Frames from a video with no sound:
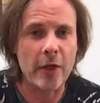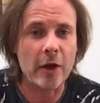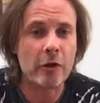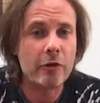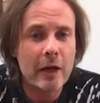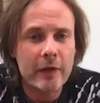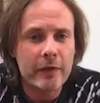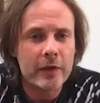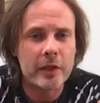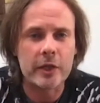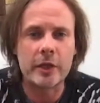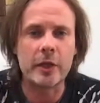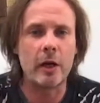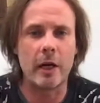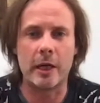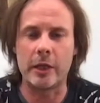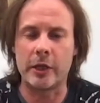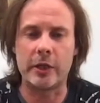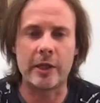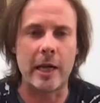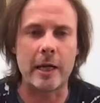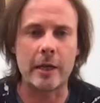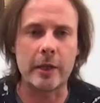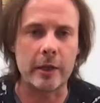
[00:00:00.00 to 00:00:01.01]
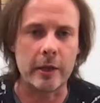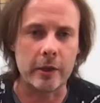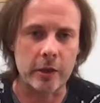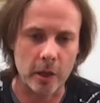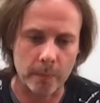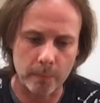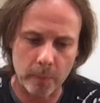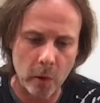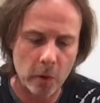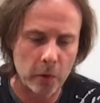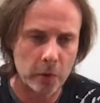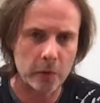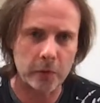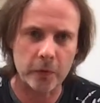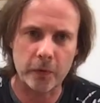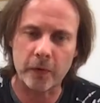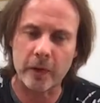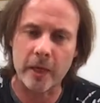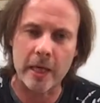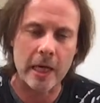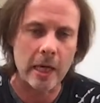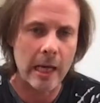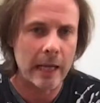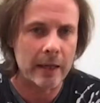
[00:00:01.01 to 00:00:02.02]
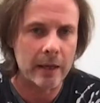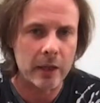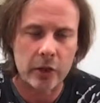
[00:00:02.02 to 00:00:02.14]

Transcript: graphic design sector, topography and